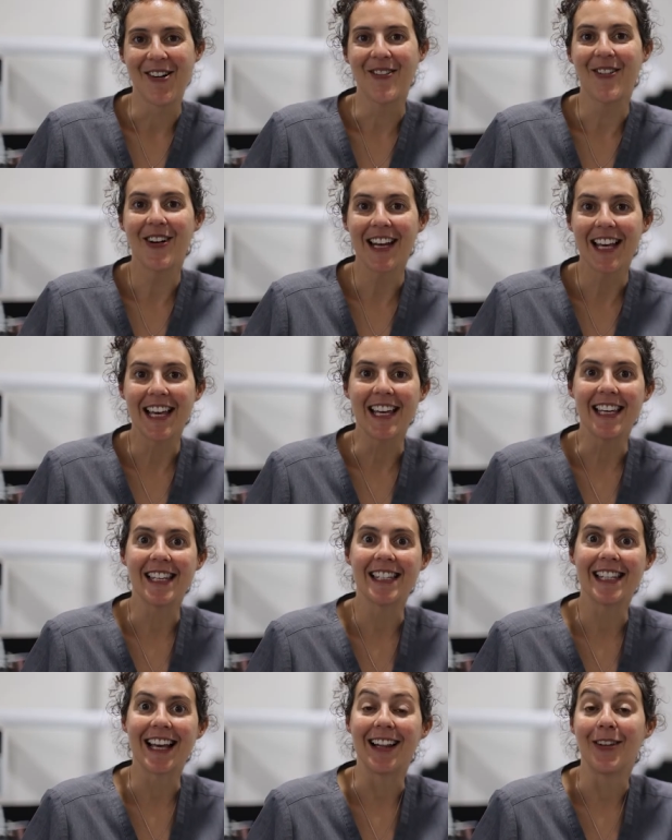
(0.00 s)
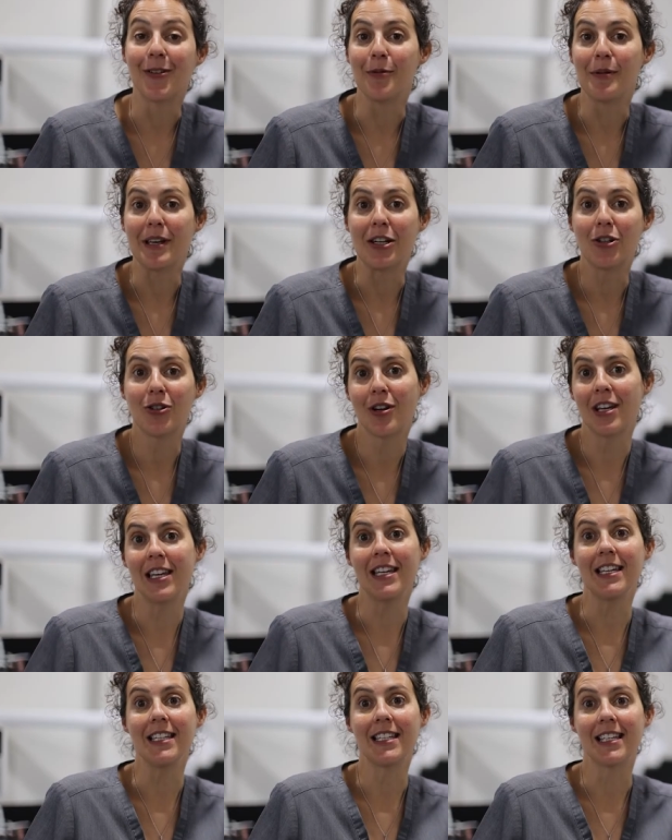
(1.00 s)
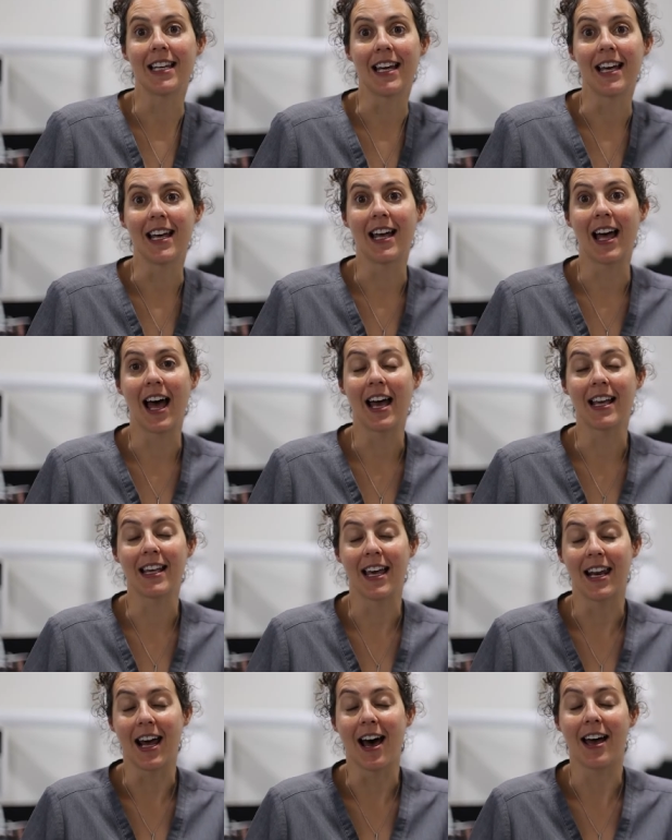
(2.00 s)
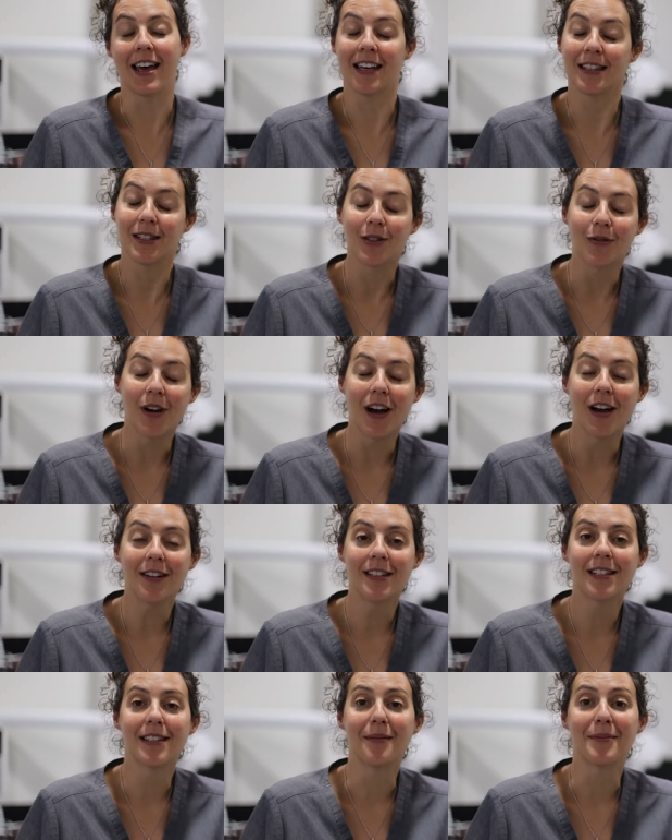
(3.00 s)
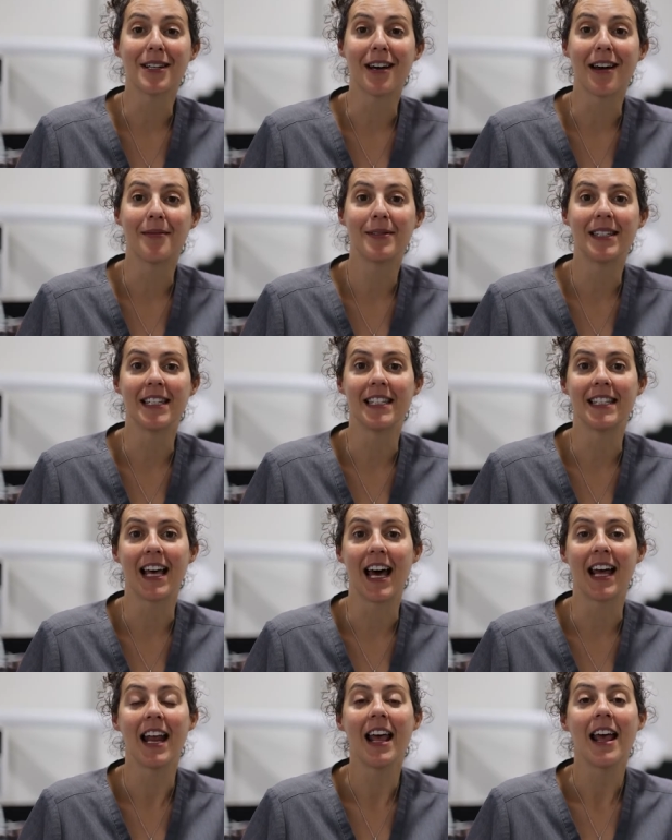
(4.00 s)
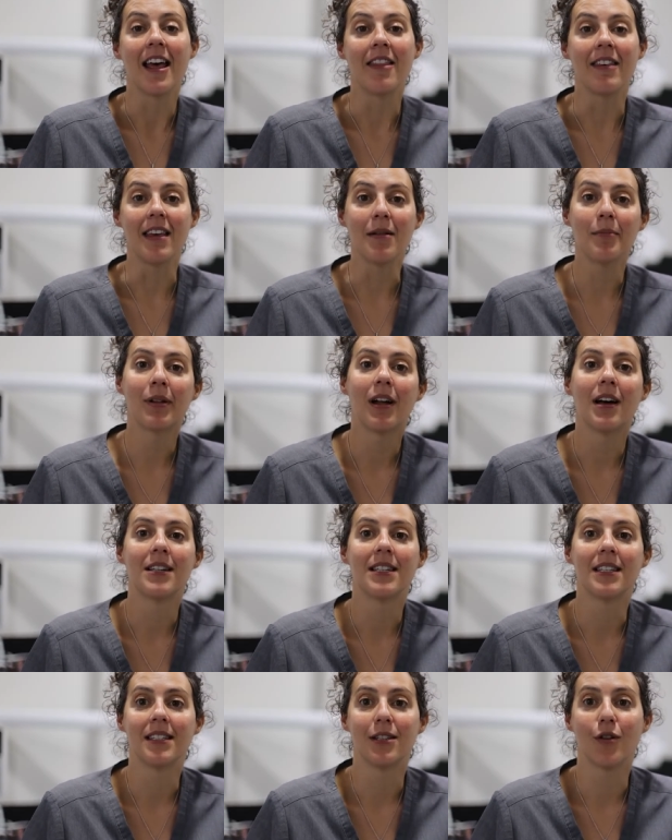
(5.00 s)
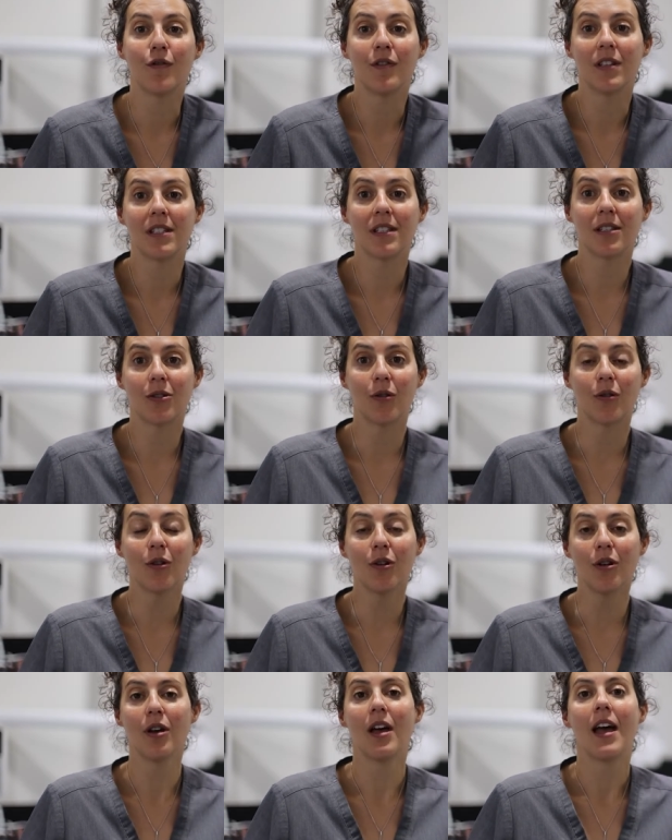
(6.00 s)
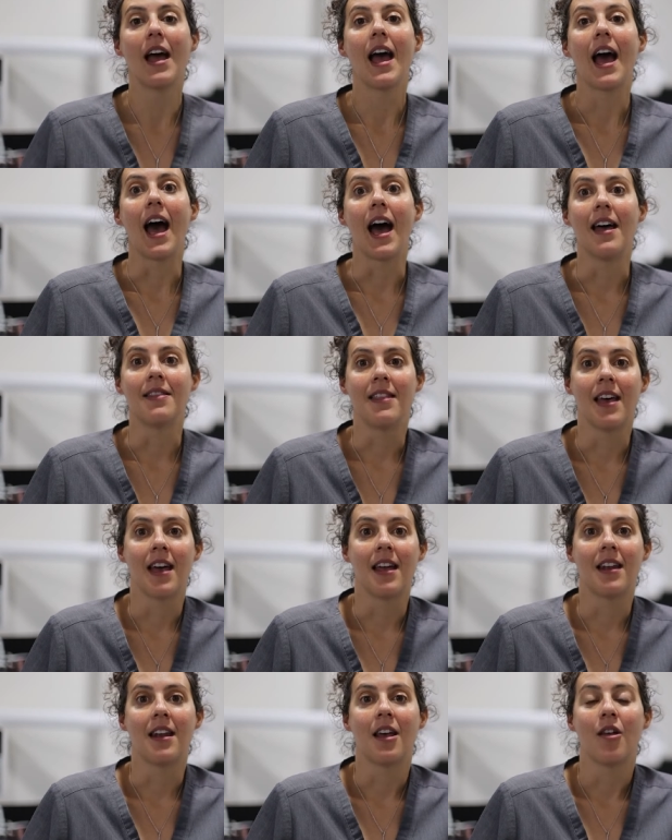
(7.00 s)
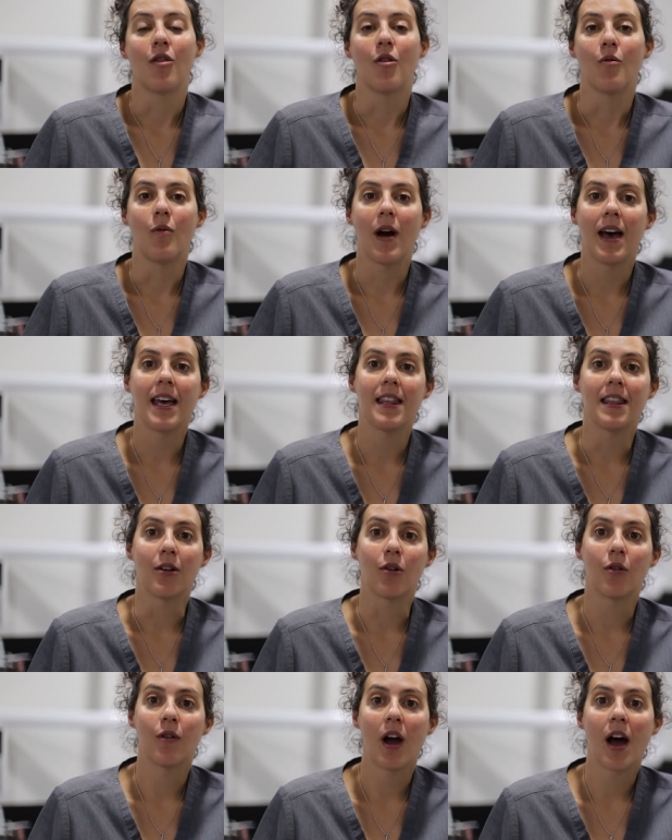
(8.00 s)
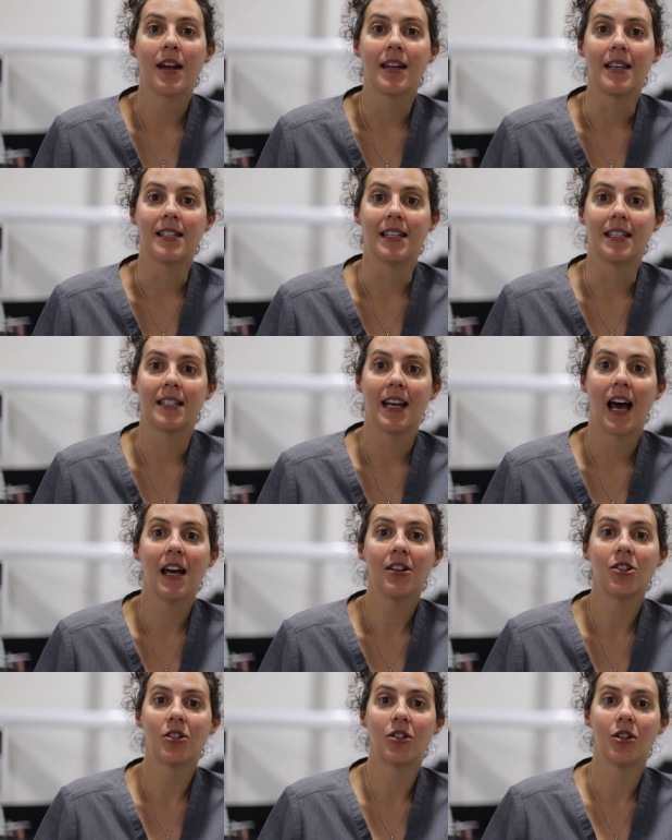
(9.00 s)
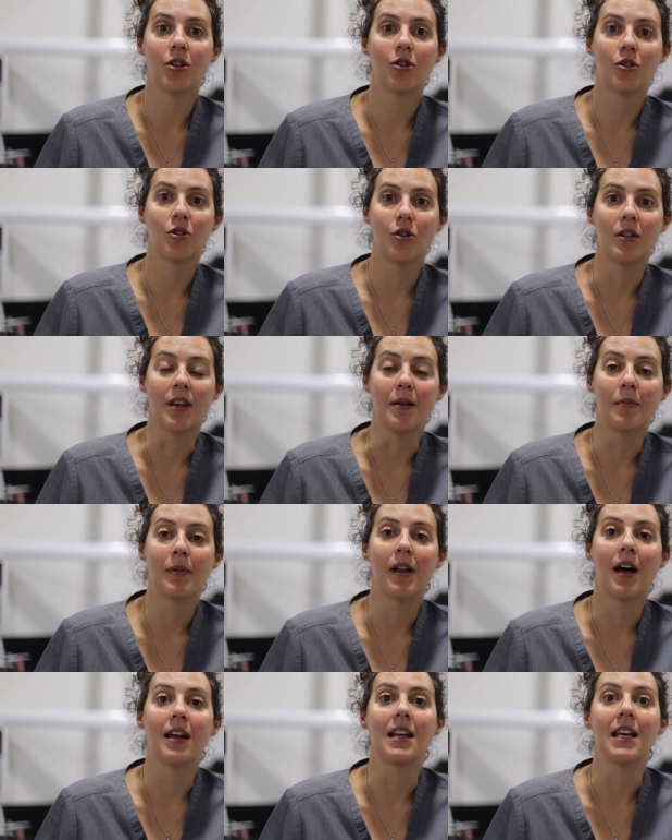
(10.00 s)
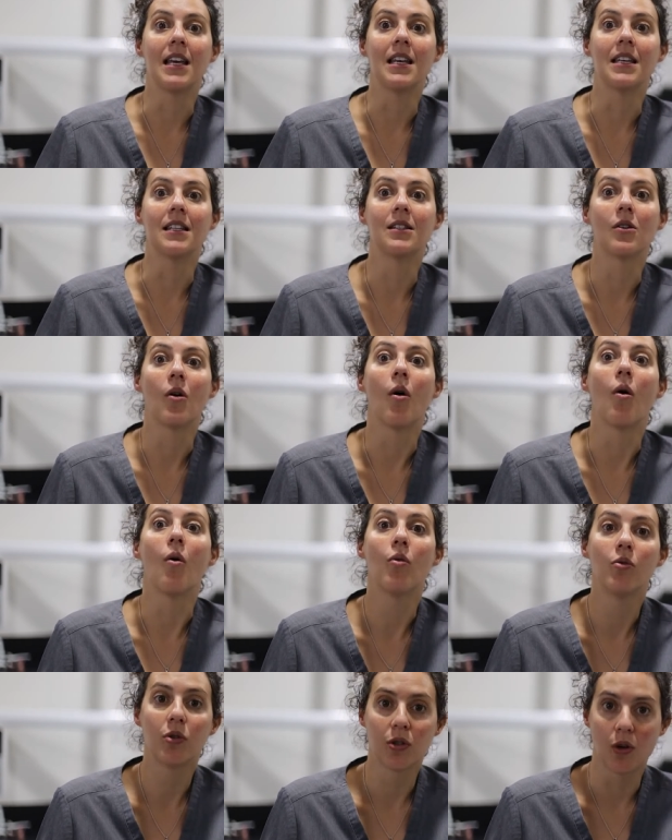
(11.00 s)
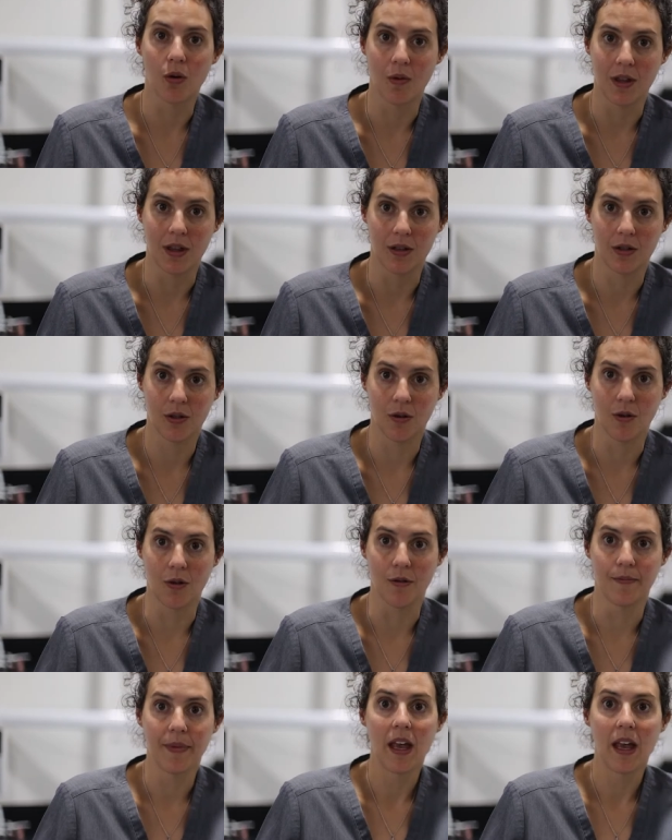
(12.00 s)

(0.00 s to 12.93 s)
What is a little bit tricky to get our heads around sometimes is that the implant itself is a screw, and then the way the crown is attached to the implant is also with the screw.